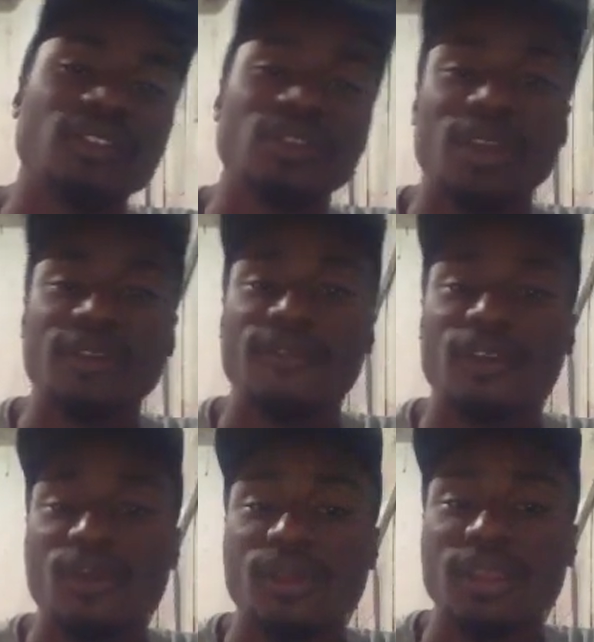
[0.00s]
you can
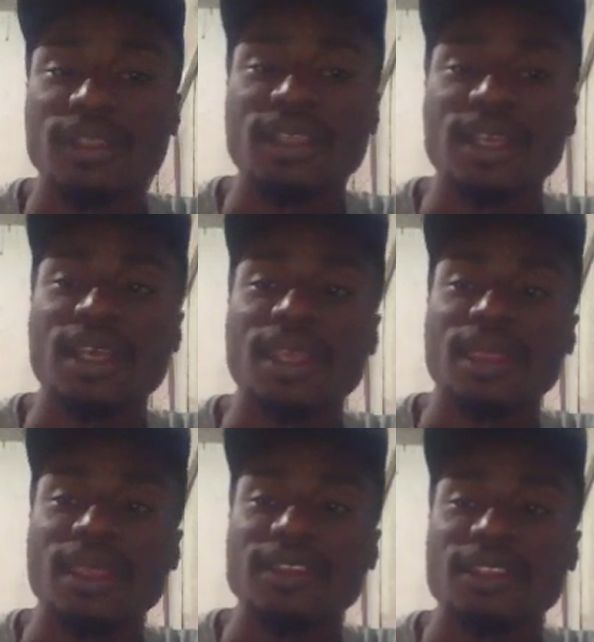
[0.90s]
follow these
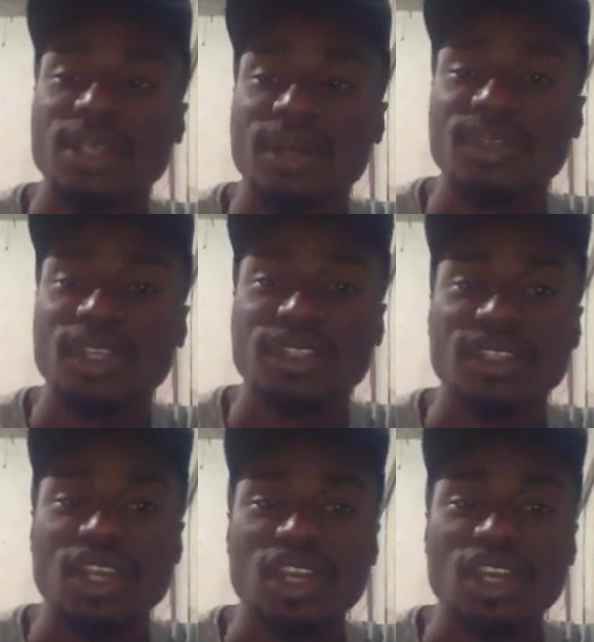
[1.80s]
subjects.